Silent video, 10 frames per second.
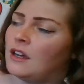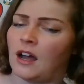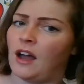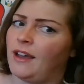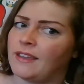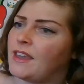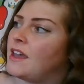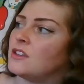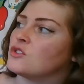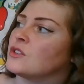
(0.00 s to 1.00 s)
"I
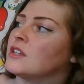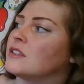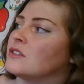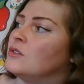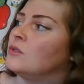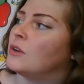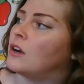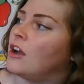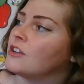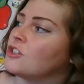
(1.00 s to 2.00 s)
can't drink
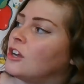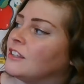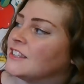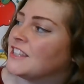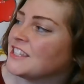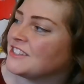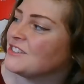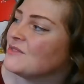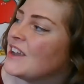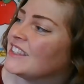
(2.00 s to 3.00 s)
hot chocolate," the
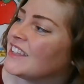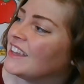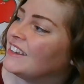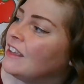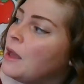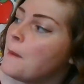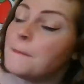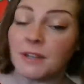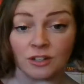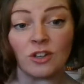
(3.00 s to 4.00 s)
snowman said,
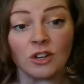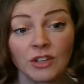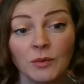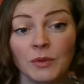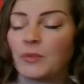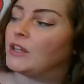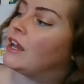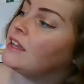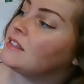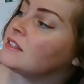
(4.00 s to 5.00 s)
"but a cookie would be
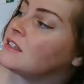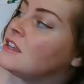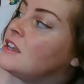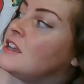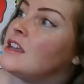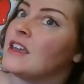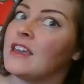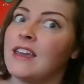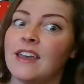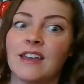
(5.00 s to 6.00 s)
nice."
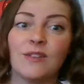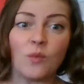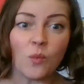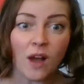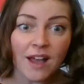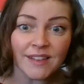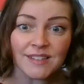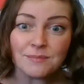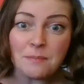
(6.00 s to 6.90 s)
It was